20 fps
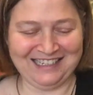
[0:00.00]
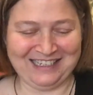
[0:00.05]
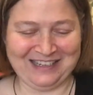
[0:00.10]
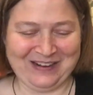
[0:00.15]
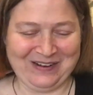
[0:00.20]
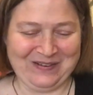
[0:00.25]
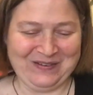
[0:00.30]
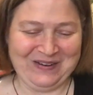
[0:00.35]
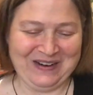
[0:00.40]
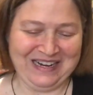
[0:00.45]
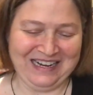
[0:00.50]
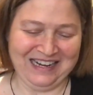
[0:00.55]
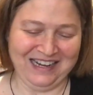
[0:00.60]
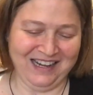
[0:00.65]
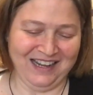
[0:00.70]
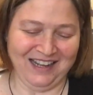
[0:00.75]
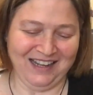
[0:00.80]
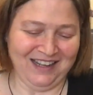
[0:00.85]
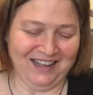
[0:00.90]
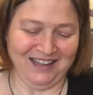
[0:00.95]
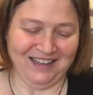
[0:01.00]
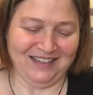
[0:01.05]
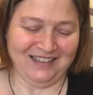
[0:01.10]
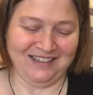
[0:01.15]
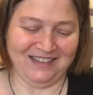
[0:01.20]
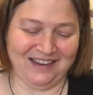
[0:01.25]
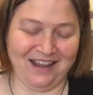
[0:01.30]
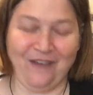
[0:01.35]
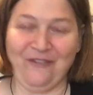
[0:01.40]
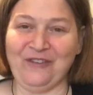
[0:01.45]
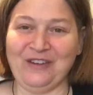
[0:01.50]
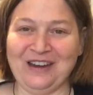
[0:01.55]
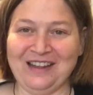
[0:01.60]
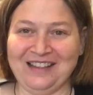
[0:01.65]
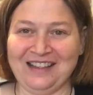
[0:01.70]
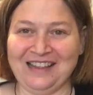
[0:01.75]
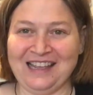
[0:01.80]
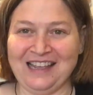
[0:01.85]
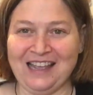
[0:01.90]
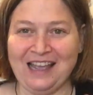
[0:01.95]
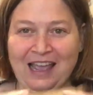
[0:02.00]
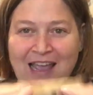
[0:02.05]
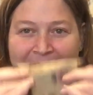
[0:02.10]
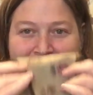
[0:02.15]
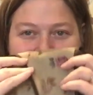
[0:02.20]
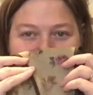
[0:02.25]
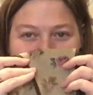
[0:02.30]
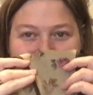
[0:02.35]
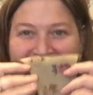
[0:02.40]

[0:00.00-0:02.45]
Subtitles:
So definitely